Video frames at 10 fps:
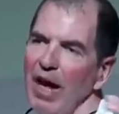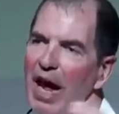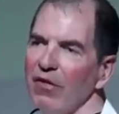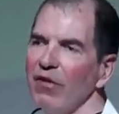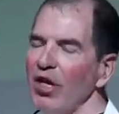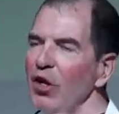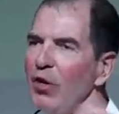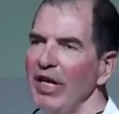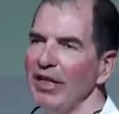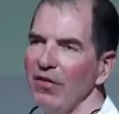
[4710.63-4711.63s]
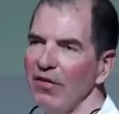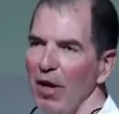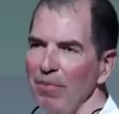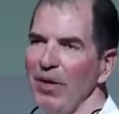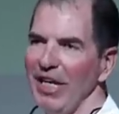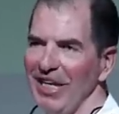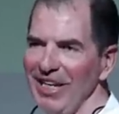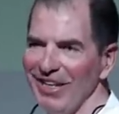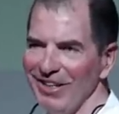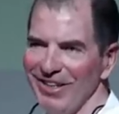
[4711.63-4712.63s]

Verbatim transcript: executing this company